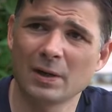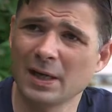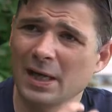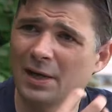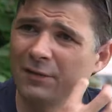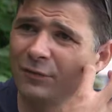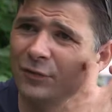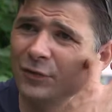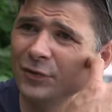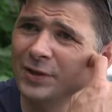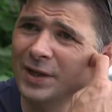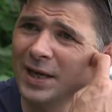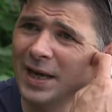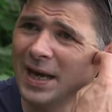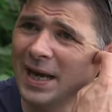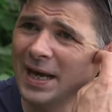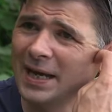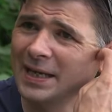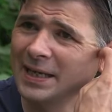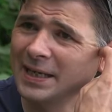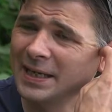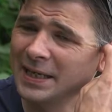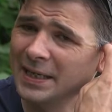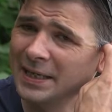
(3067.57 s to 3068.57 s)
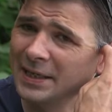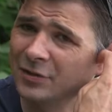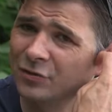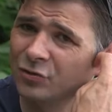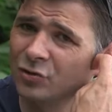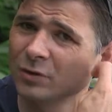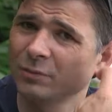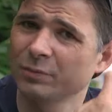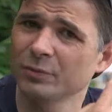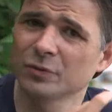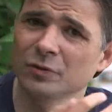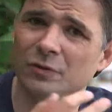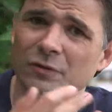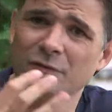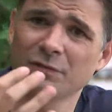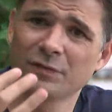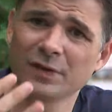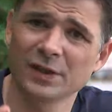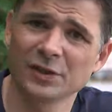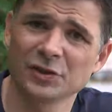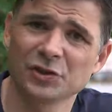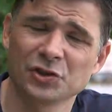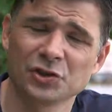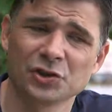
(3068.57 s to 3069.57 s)
if you get any tropical
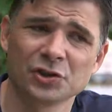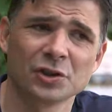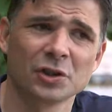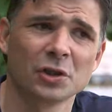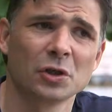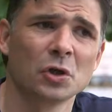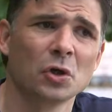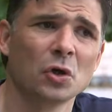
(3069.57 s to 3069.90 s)
fish